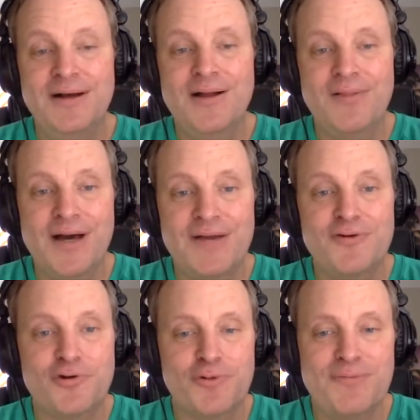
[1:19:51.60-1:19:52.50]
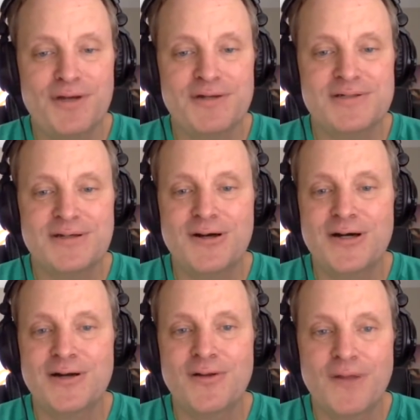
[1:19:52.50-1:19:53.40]
a lot of agreement
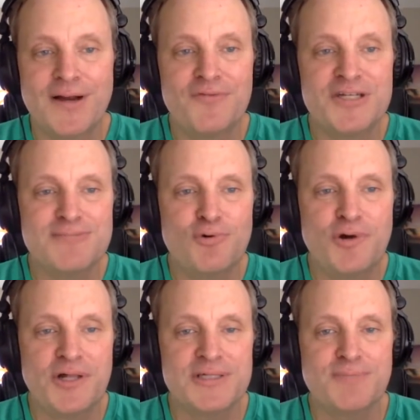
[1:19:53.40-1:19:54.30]
on a lot of these points,